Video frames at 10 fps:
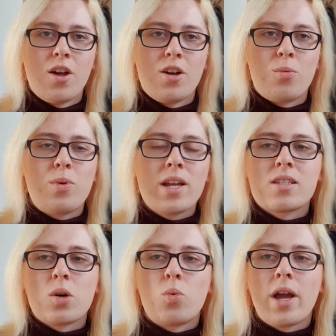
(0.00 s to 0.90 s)
raise
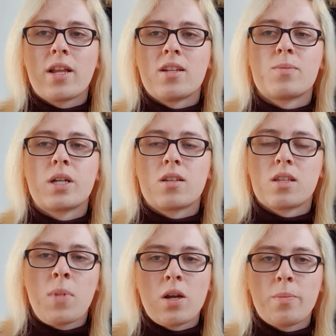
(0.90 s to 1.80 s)
awareness, because in
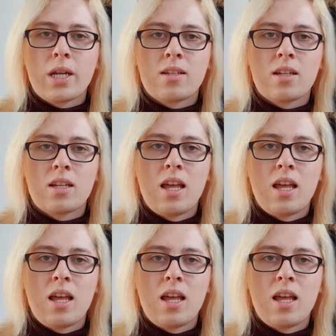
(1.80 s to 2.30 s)
my opinion,